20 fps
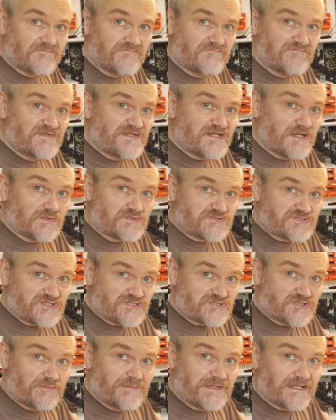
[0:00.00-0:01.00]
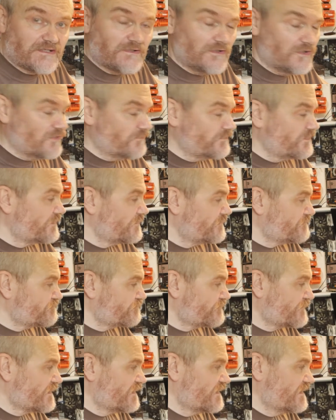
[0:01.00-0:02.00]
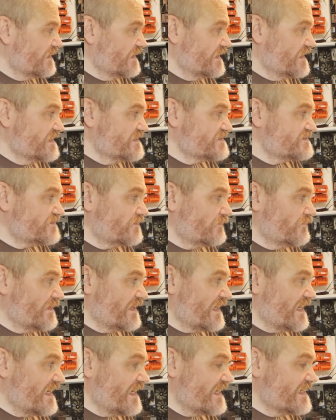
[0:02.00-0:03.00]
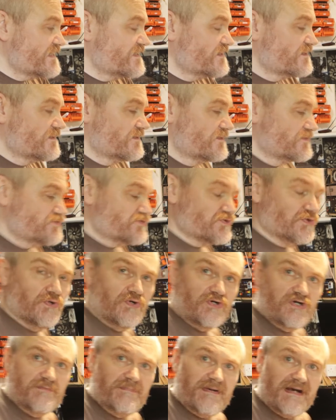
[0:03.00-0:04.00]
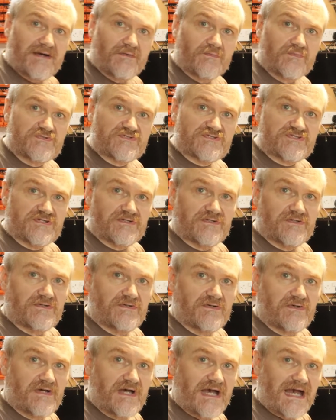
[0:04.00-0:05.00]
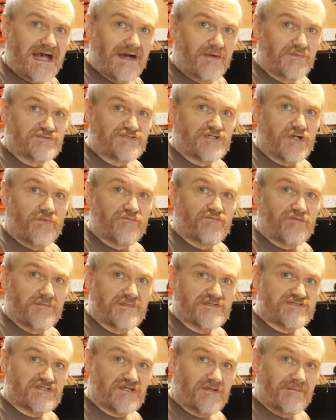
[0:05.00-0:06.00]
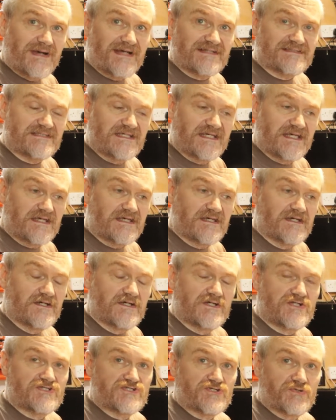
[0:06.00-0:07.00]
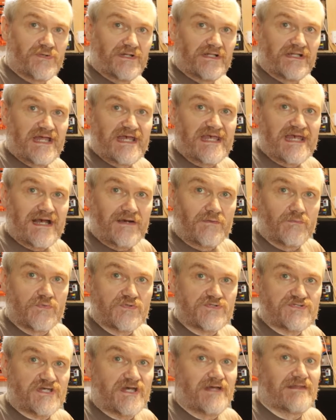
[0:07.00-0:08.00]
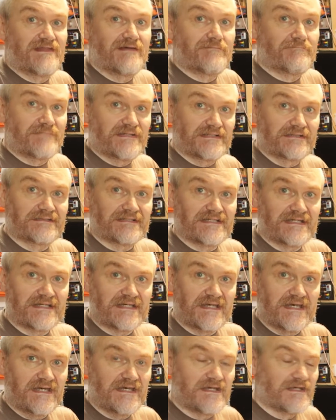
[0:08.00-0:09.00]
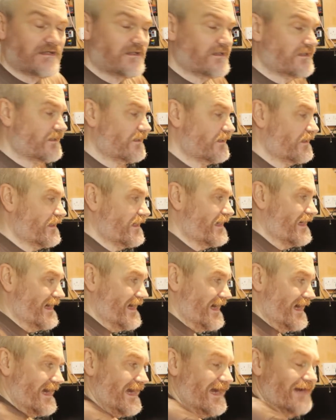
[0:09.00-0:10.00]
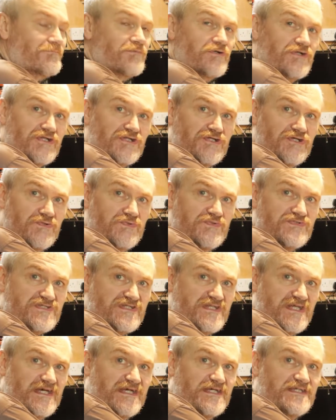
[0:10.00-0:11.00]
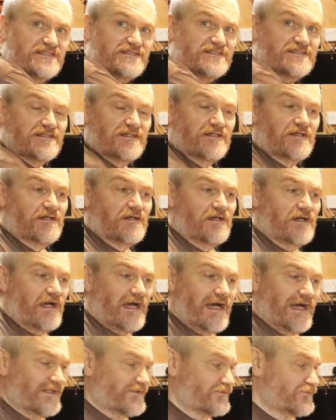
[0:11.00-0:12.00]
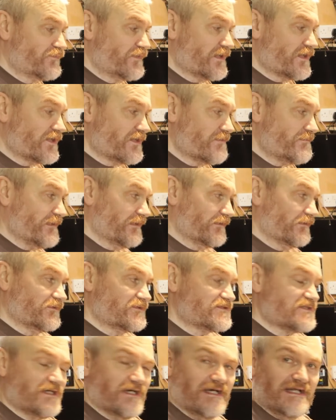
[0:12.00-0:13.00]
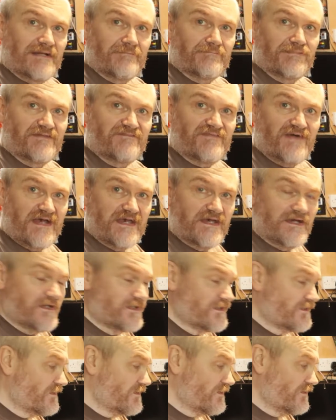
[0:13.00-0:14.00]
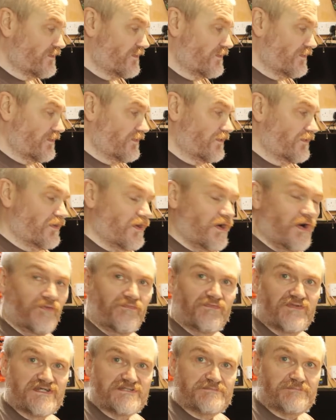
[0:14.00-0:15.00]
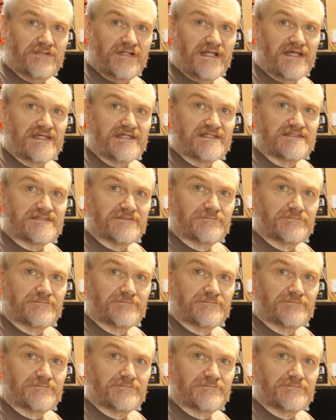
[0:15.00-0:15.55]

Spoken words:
videos that's coming up is when I talk about how to go from a schematic to a layout and then building it, I'm going to use this, and we're going to build an amplifier on this plate.